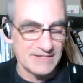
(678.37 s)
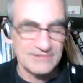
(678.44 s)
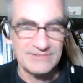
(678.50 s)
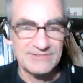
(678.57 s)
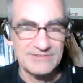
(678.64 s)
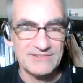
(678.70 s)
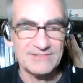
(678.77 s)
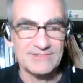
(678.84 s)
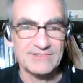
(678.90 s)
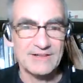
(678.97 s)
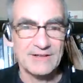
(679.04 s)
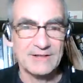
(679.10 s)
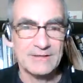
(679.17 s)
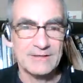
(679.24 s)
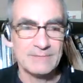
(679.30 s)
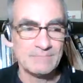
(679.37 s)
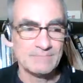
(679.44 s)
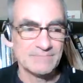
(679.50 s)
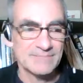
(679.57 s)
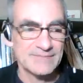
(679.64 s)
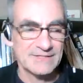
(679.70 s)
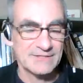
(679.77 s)
geez, um,
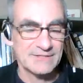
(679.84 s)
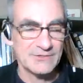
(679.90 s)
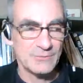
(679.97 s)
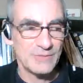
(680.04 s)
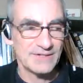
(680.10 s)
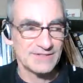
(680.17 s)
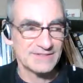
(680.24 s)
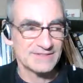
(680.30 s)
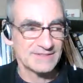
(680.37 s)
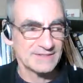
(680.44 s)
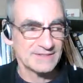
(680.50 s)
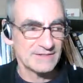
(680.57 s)
you don't want to